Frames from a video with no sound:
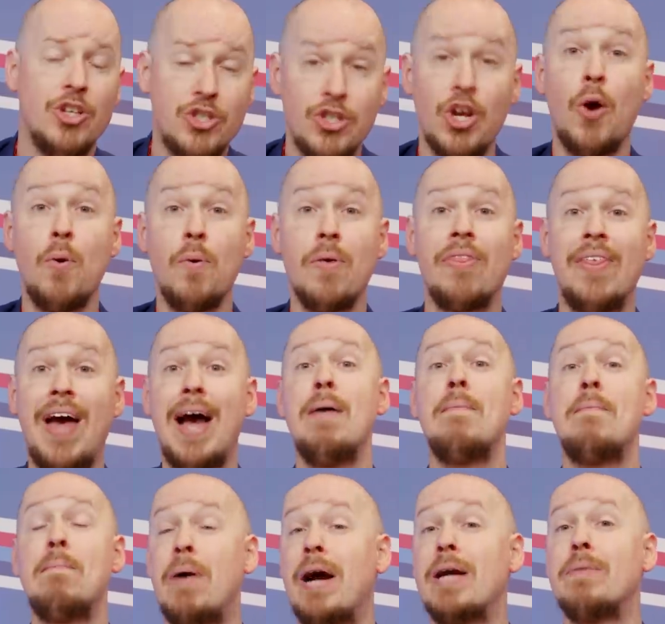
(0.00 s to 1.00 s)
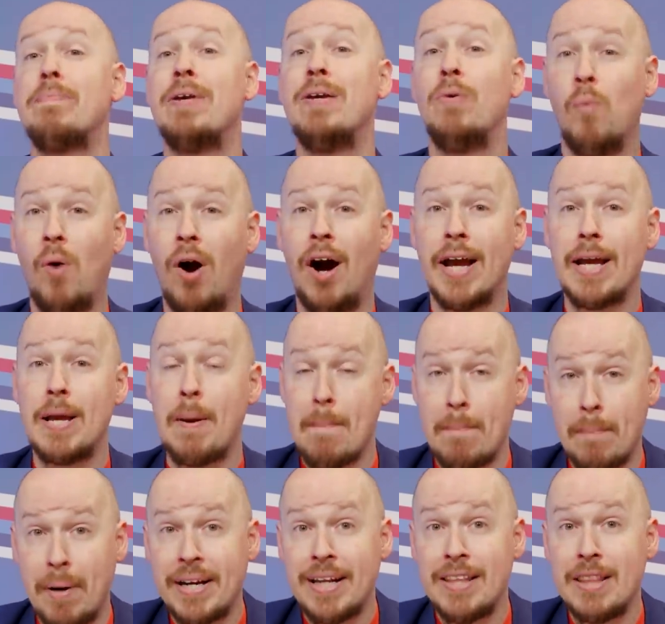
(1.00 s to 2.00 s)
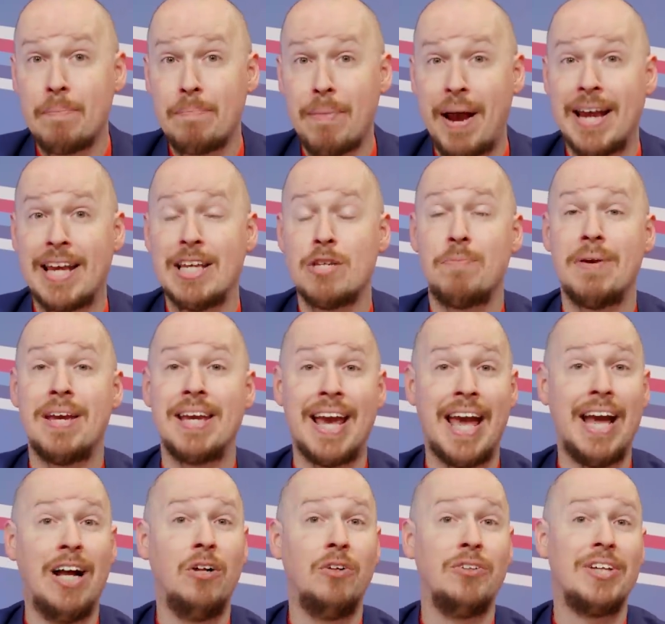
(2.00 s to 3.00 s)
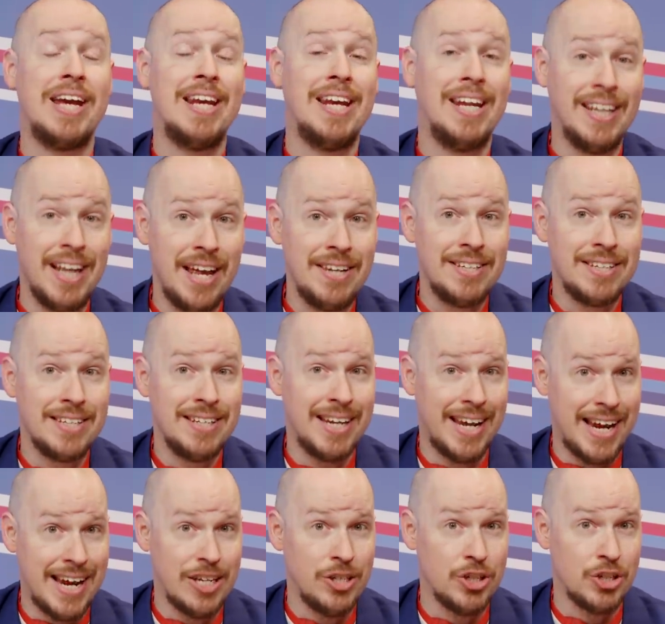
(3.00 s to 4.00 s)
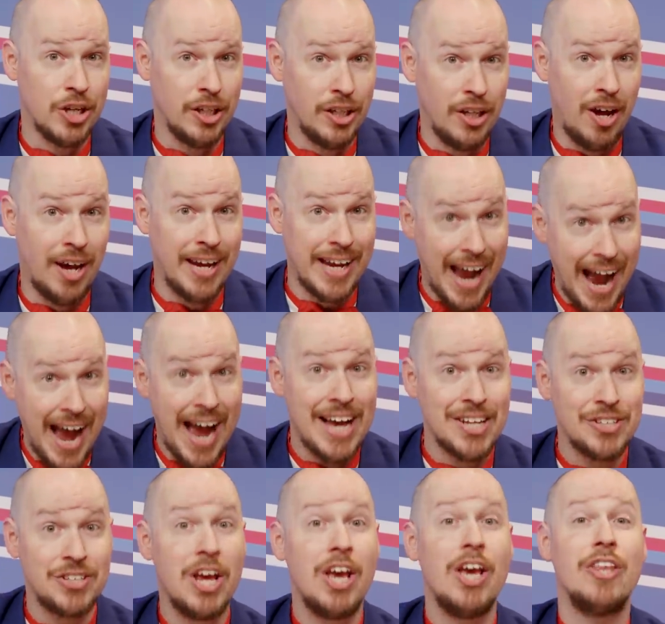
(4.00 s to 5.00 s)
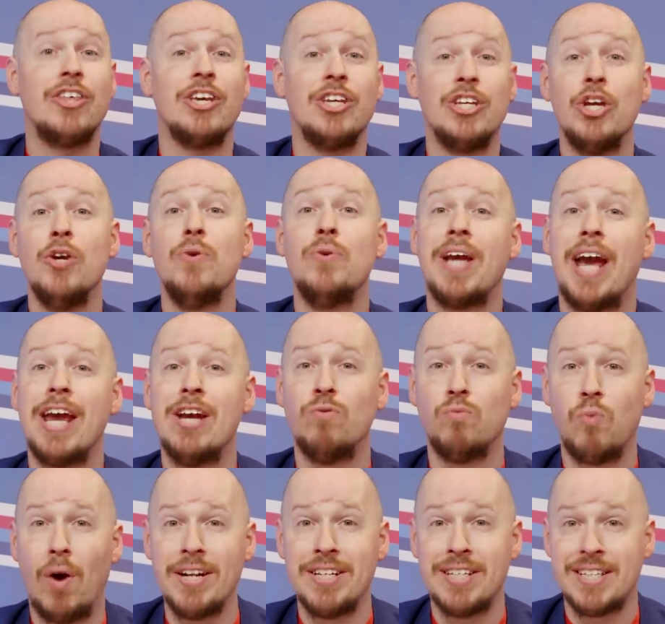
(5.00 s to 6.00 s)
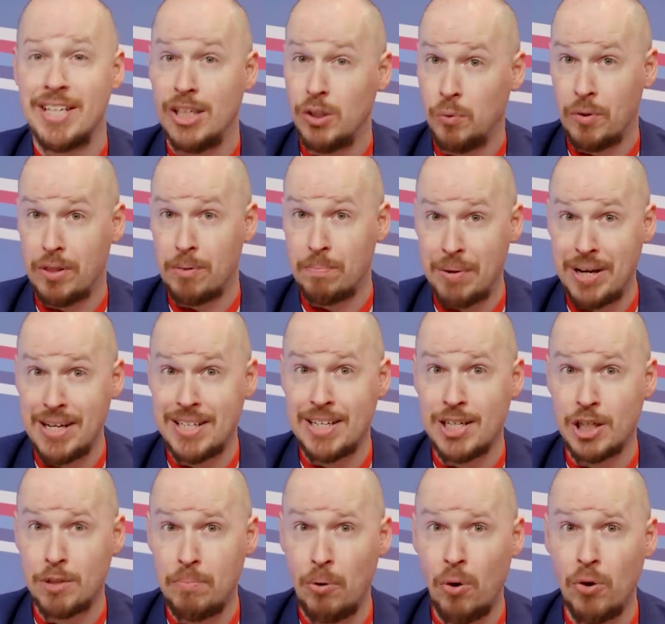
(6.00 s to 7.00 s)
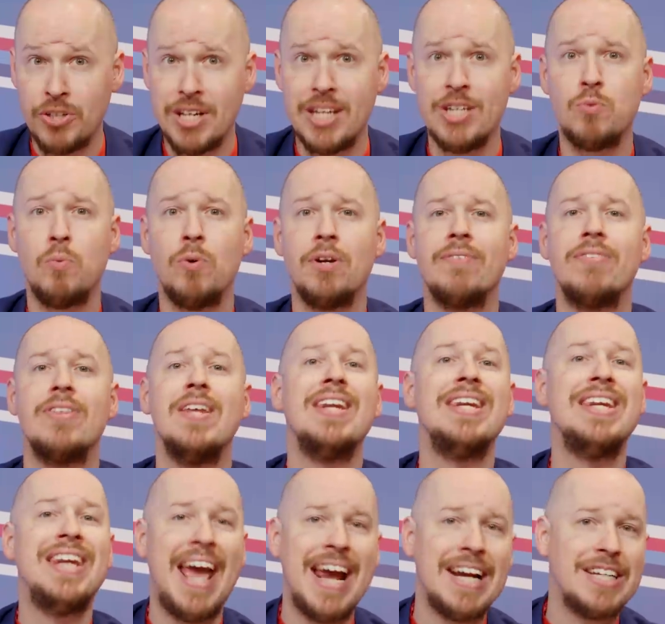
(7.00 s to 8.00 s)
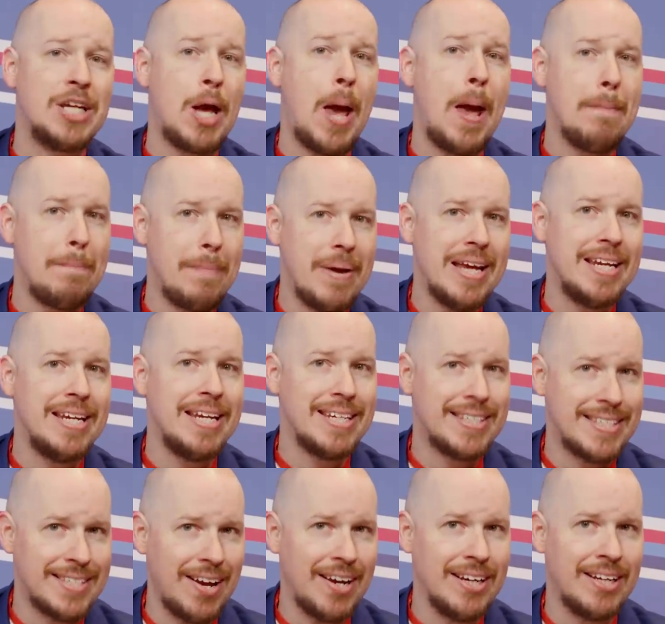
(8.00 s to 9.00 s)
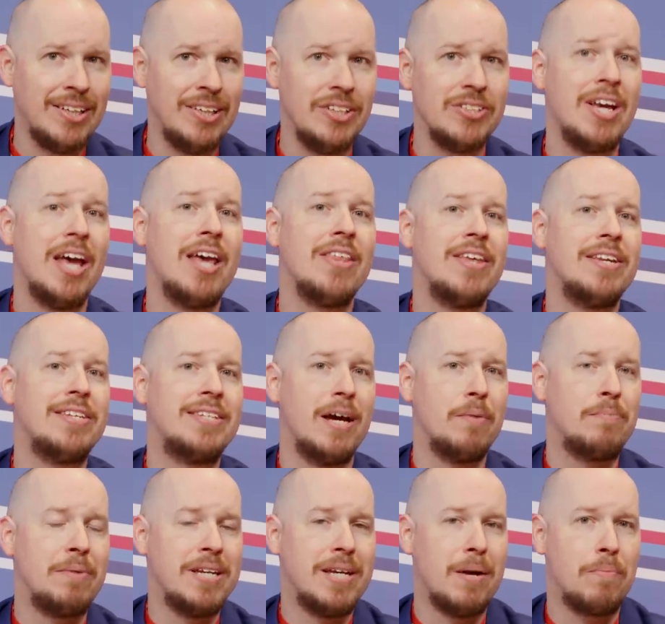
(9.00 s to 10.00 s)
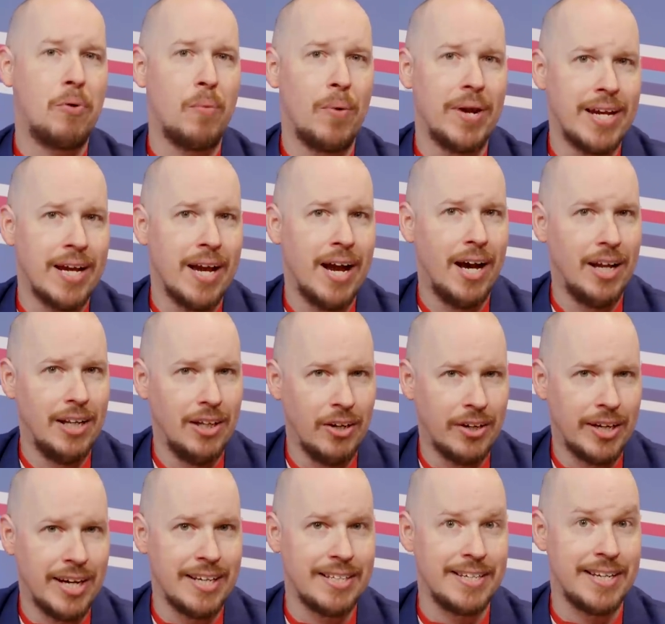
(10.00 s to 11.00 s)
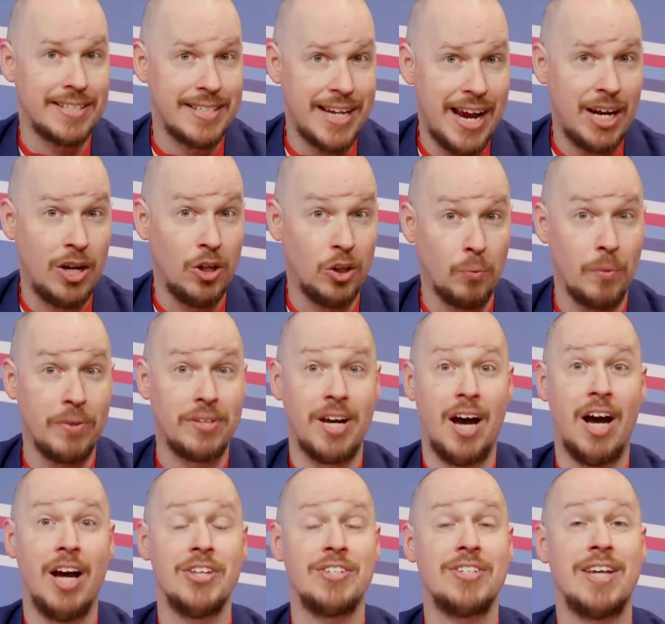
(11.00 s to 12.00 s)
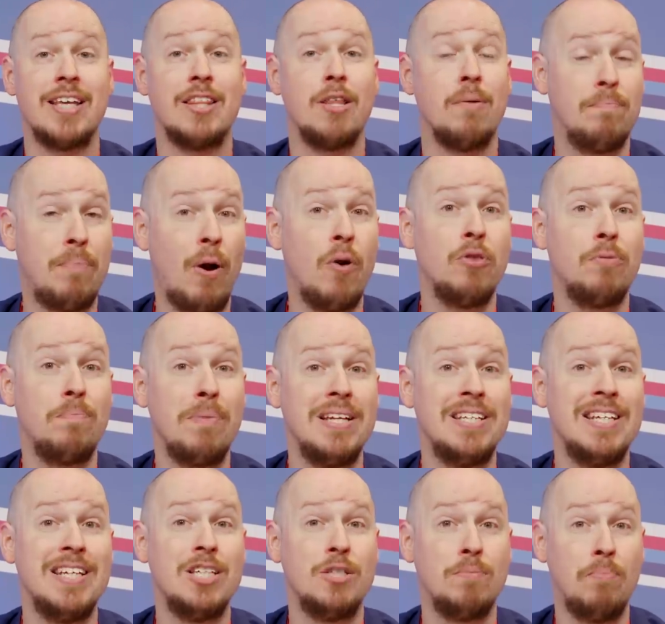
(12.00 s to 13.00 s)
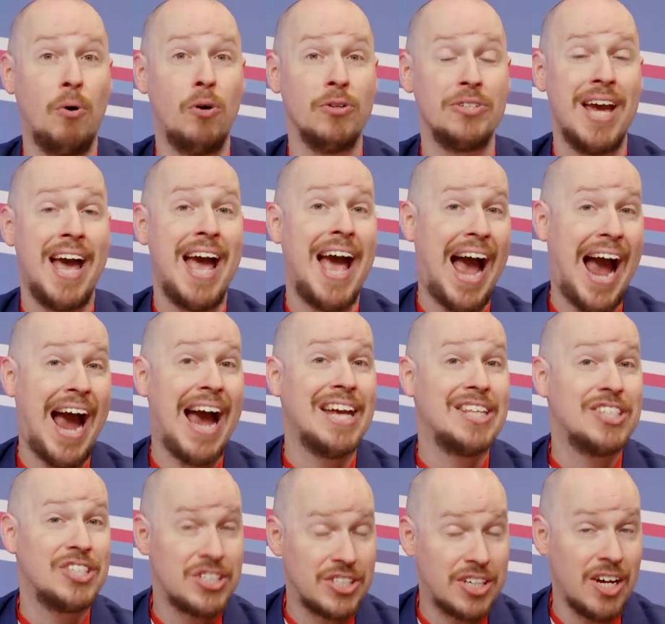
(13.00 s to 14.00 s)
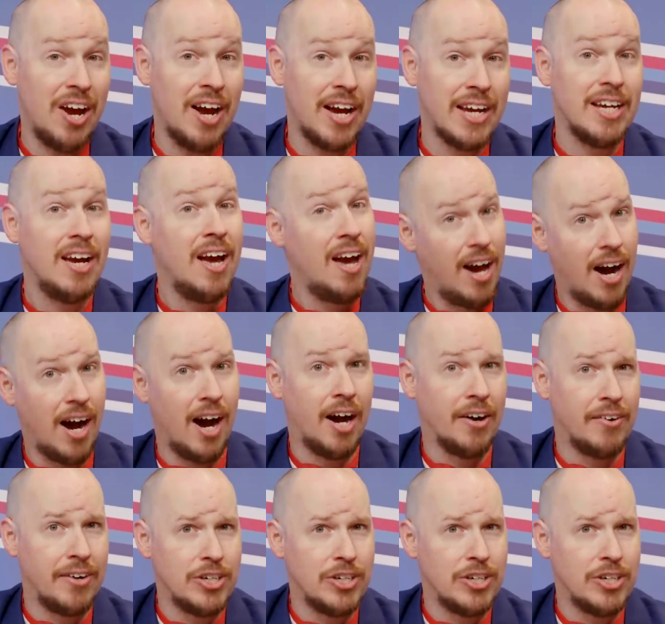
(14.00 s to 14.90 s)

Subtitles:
So that might be why Money in the Bank is being held in London in July, as the UK rights deal with BT Sport is one of the next media cycles that WWE are looking to tackle, with Khan saying that both BT Sport and Sky are